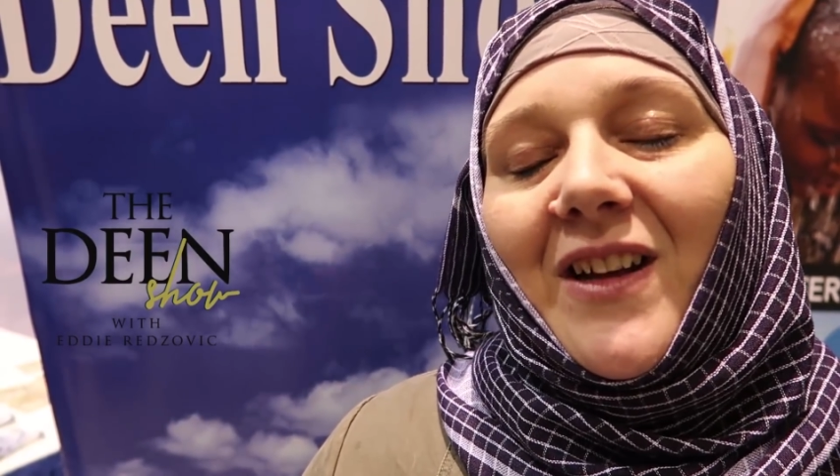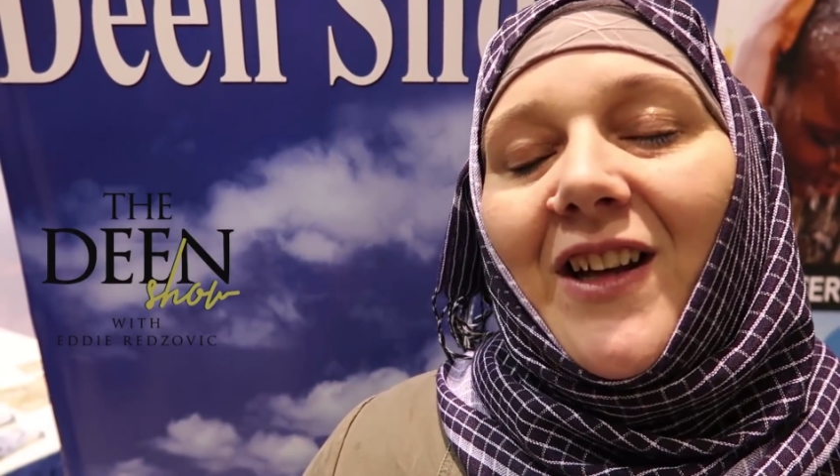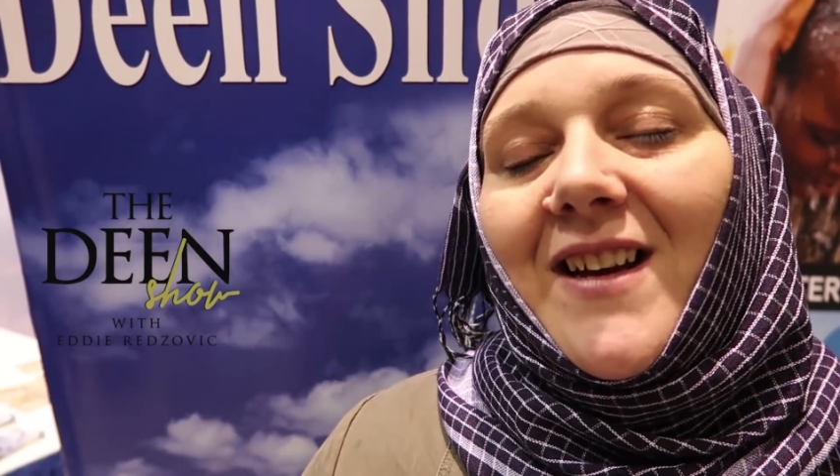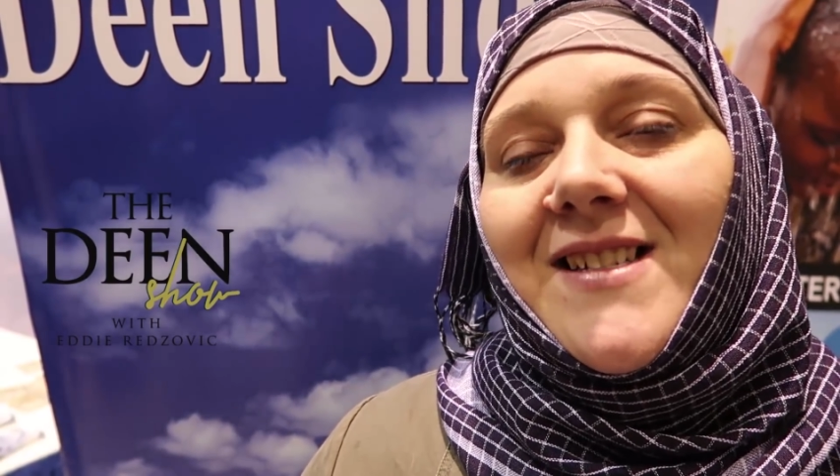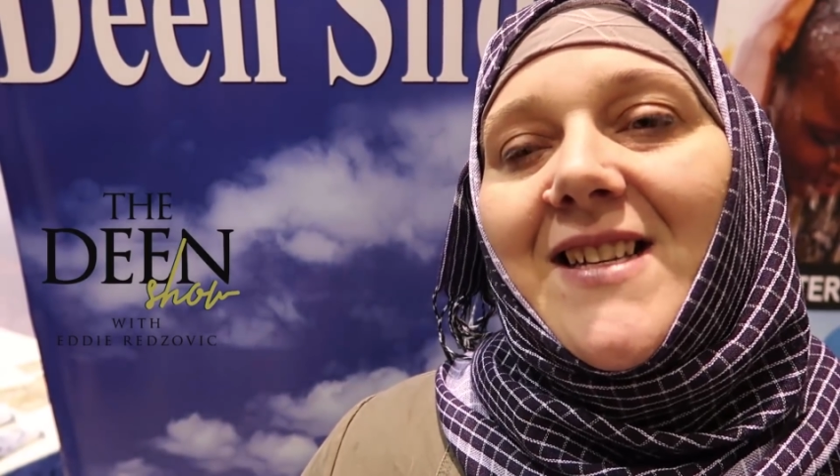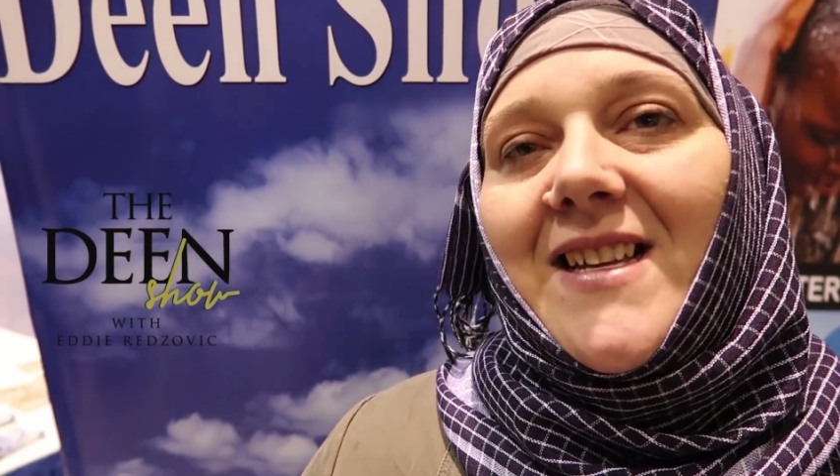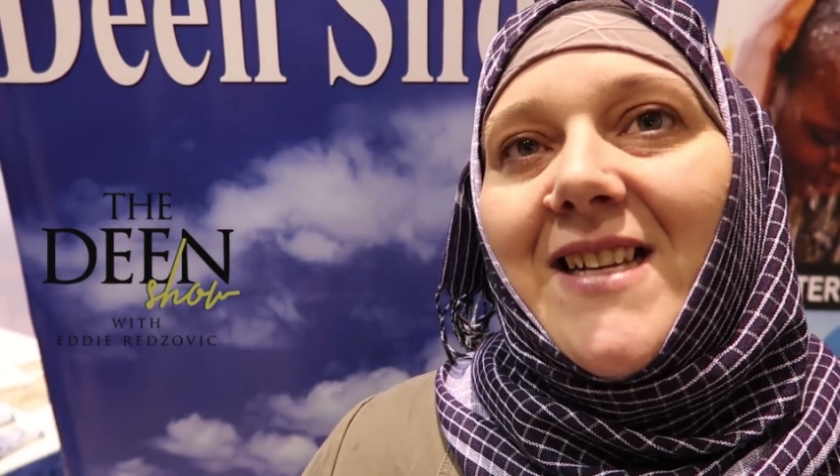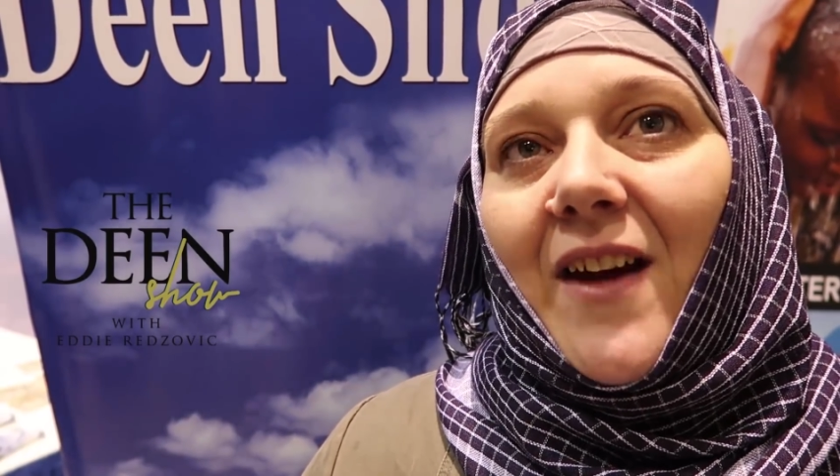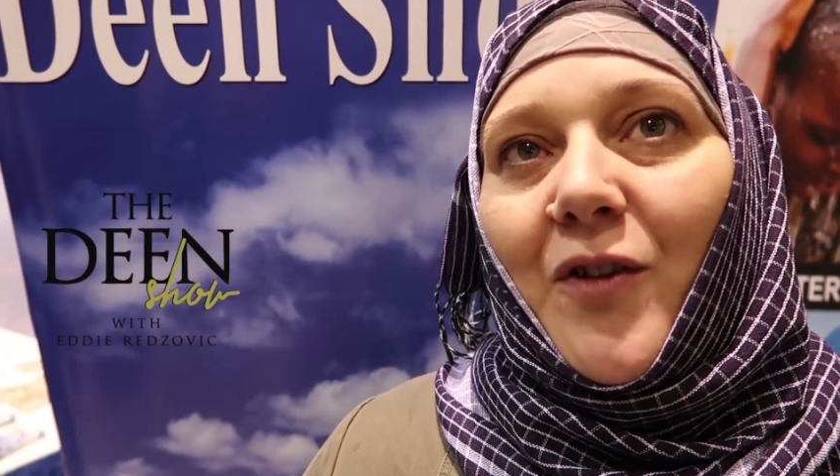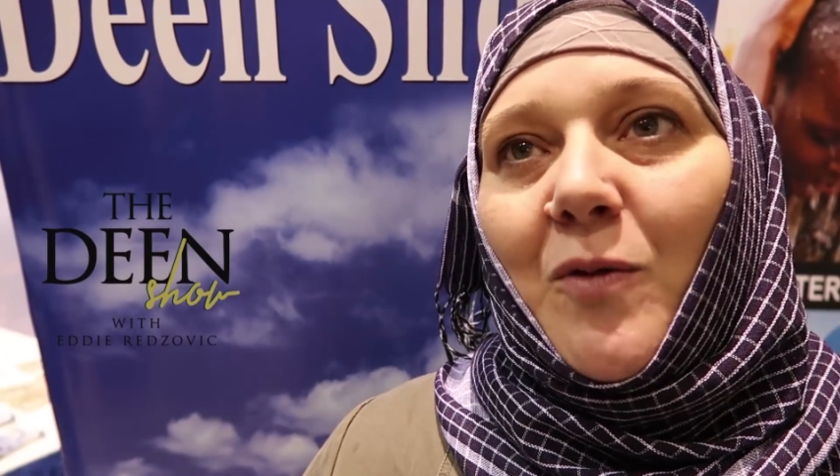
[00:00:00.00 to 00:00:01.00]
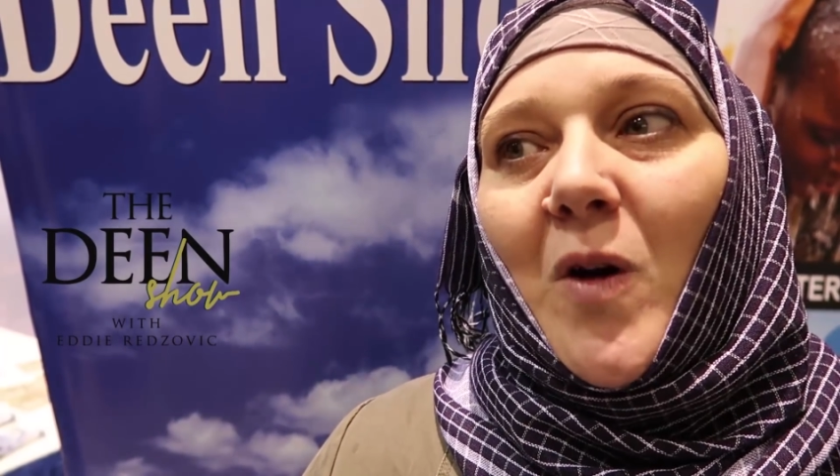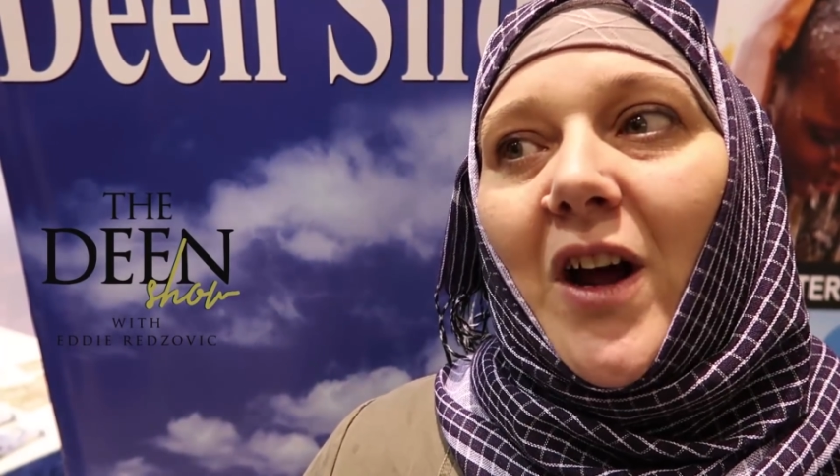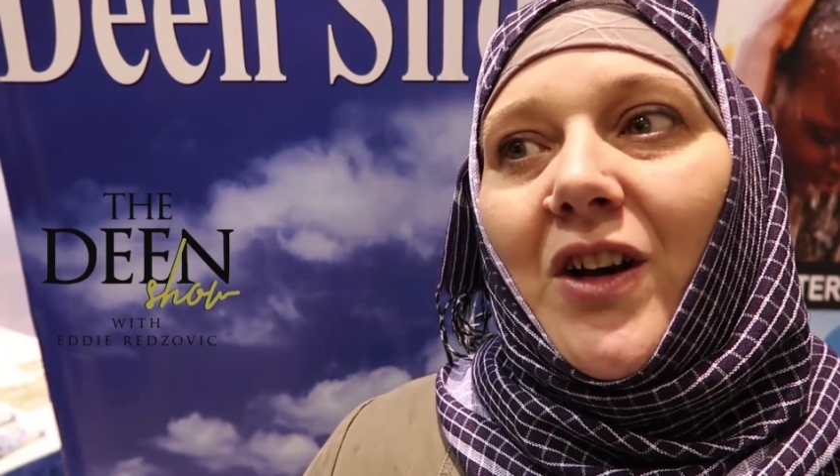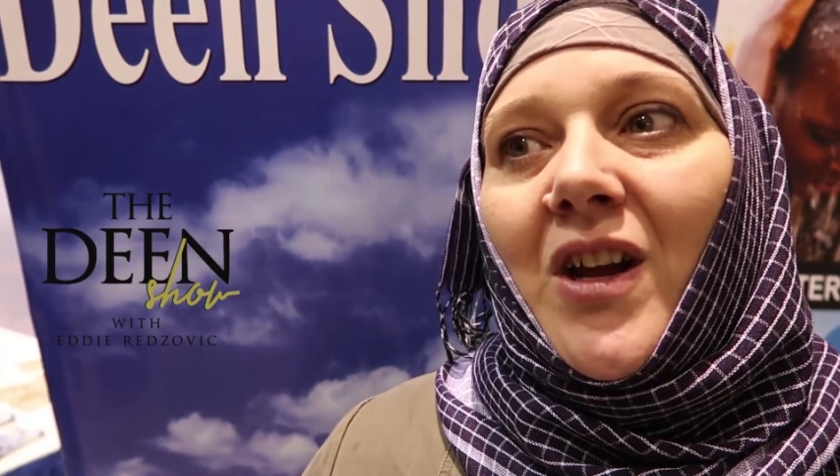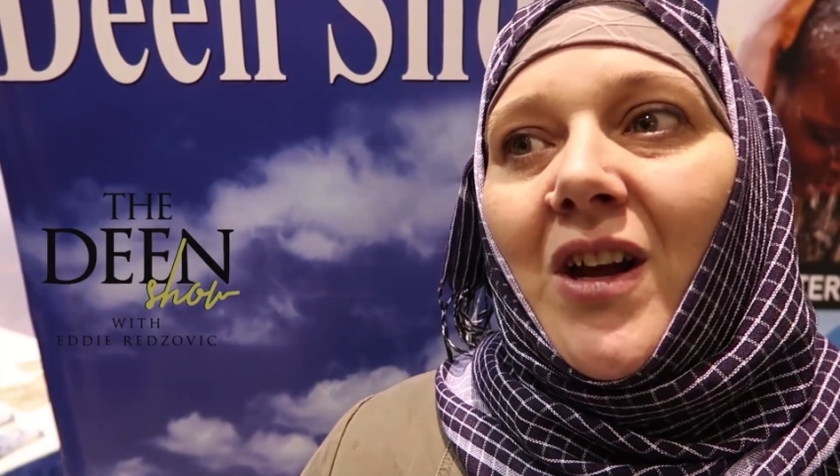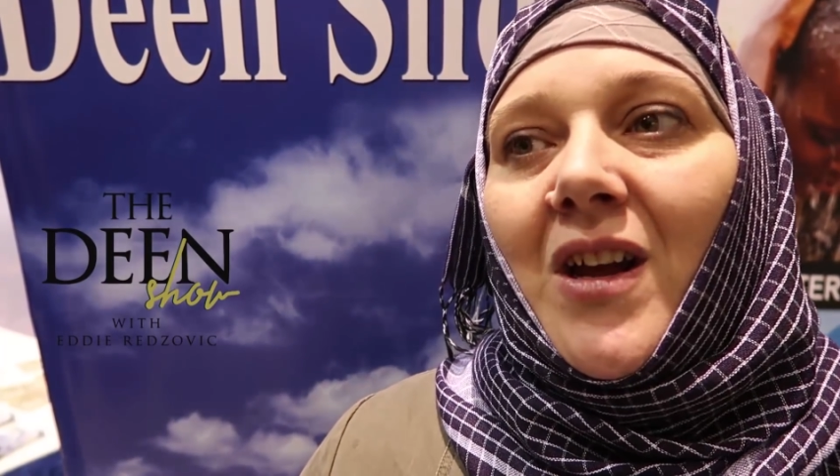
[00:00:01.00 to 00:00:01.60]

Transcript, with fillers: Allah sends everyone